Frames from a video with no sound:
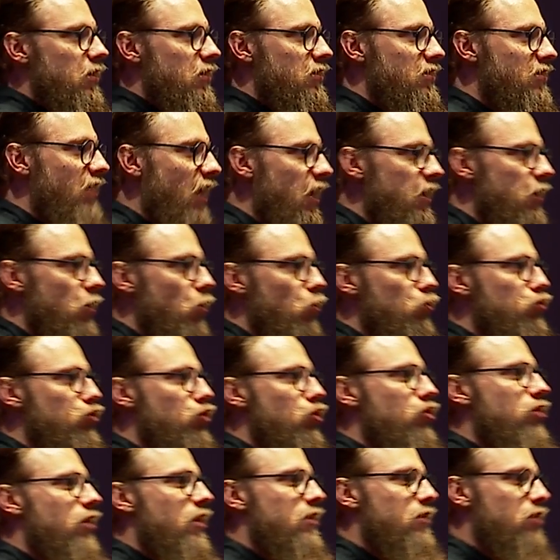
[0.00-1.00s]
dają
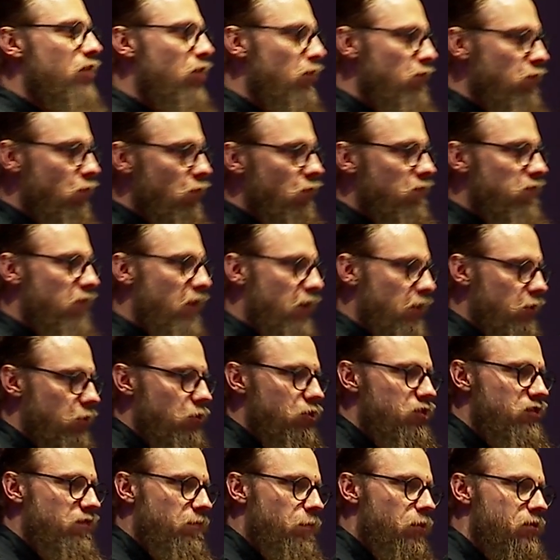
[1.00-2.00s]
dodatkową
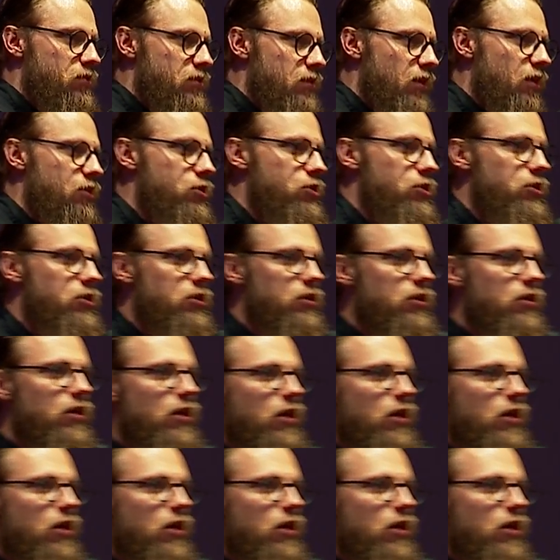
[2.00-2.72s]
wartość w postaci